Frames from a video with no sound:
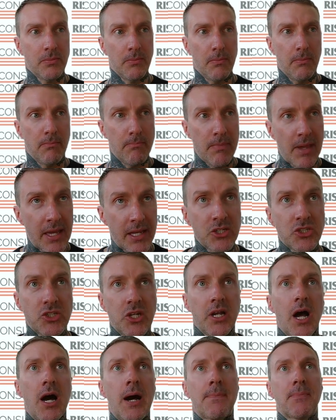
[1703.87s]

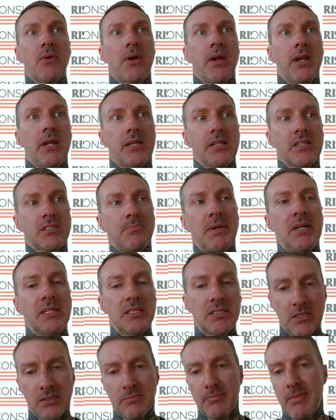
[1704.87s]
managing operating
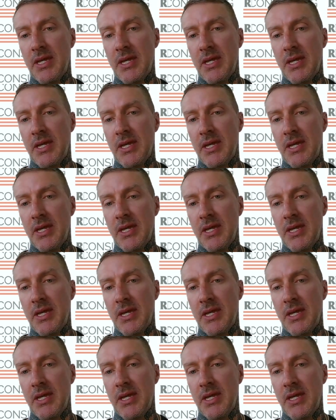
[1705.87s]
expenses,